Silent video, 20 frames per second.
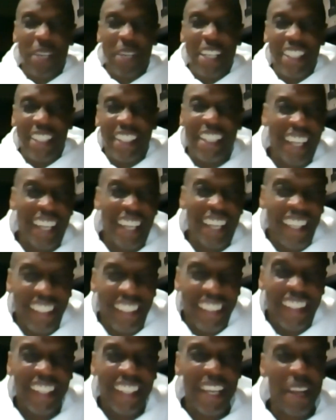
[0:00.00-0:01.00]
ready.
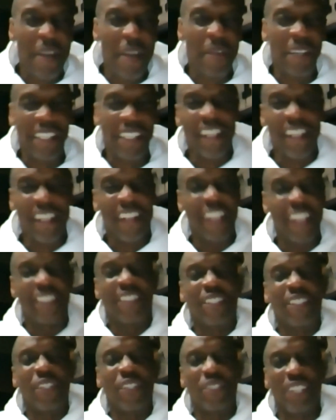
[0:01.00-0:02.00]
But I
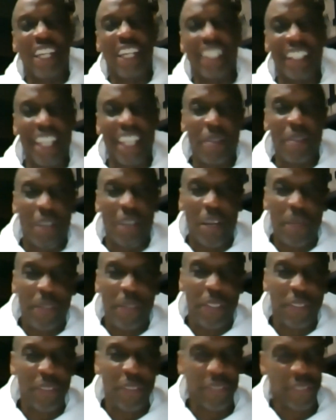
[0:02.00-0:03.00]
just showed you how the game
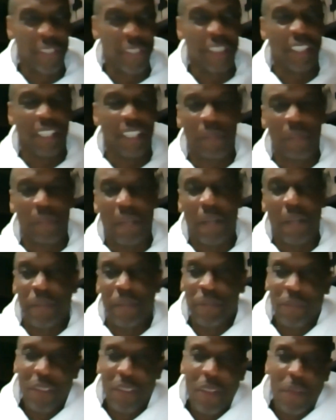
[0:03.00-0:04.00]
humbled you. So it took about
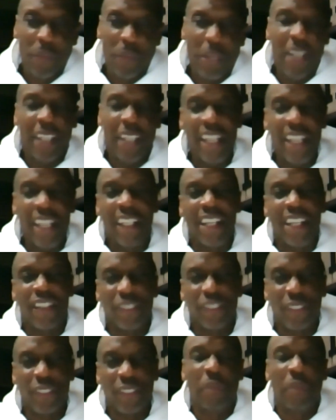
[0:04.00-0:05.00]
probably 8 or 9
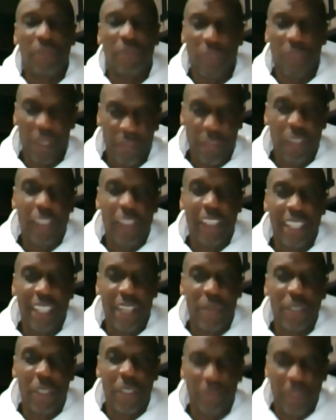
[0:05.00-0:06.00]
starts before I felt like I
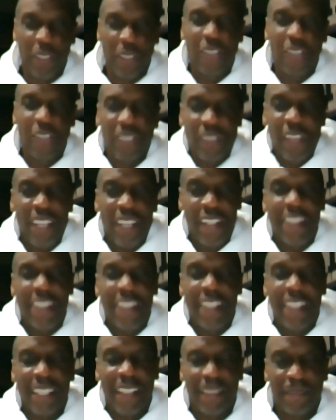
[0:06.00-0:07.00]
really belonged at
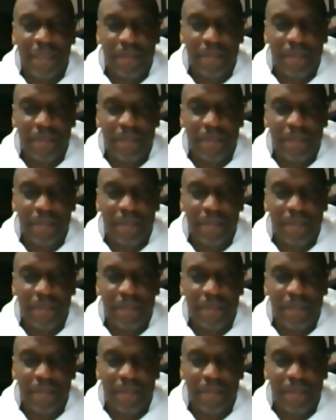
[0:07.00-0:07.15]
that time.